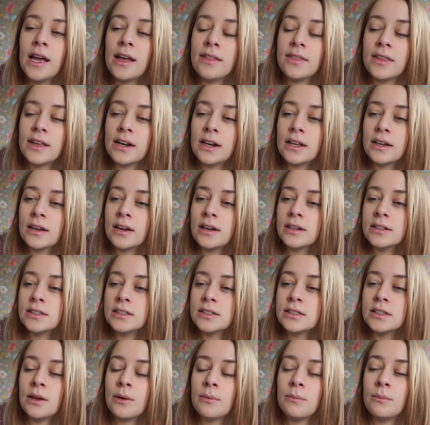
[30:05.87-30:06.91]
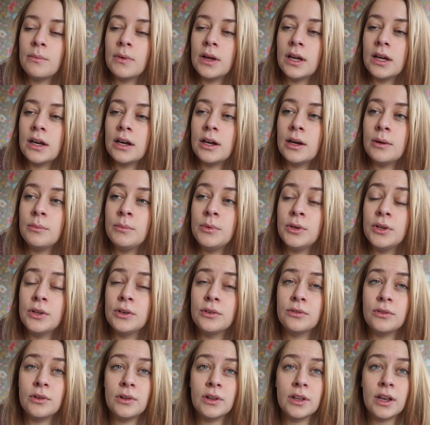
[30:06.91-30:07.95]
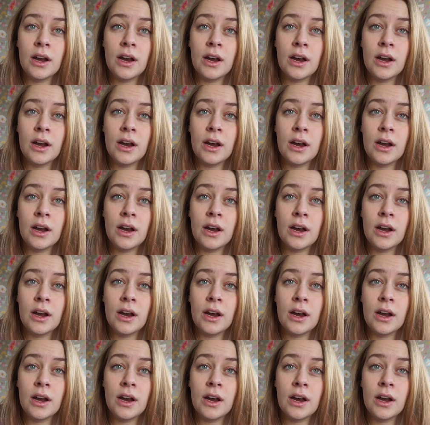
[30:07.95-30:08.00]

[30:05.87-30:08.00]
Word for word: and then I got some beautiful